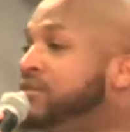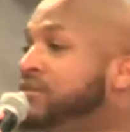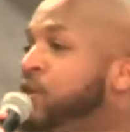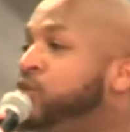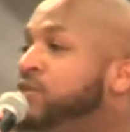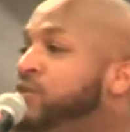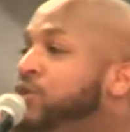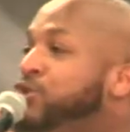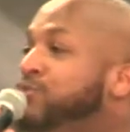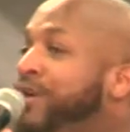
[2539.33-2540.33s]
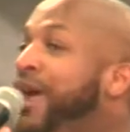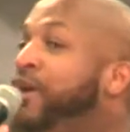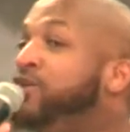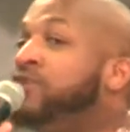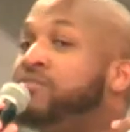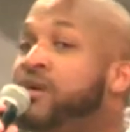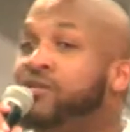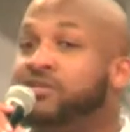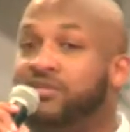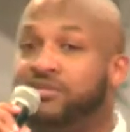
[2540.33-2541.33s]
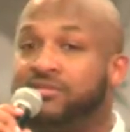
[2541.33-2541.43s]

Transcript: you, those are the ones who brag on you the most.